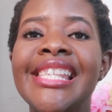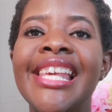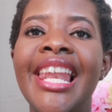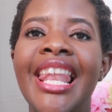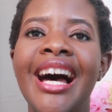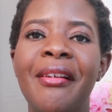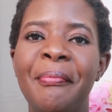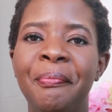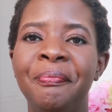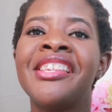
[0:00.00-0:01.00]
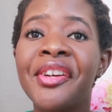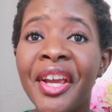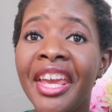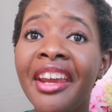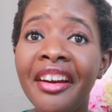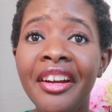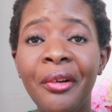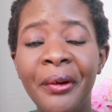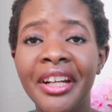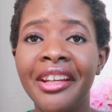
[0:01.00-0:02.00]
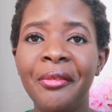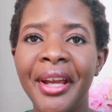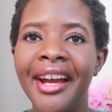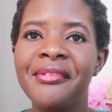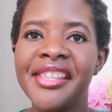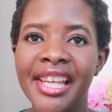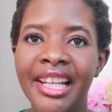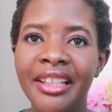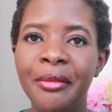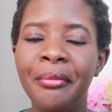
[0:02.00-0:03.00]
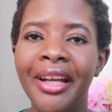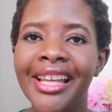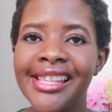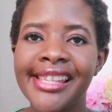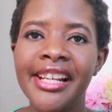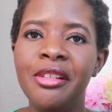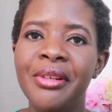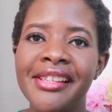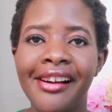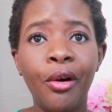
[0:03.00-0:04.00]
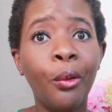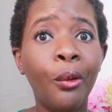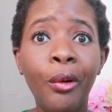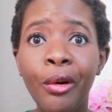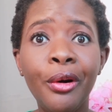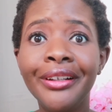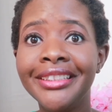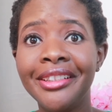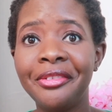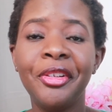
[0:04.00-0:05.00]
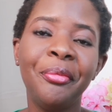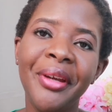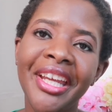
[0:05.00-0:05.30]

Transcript: Selam. So here in Oregon we have Salem, and Salem has a whole different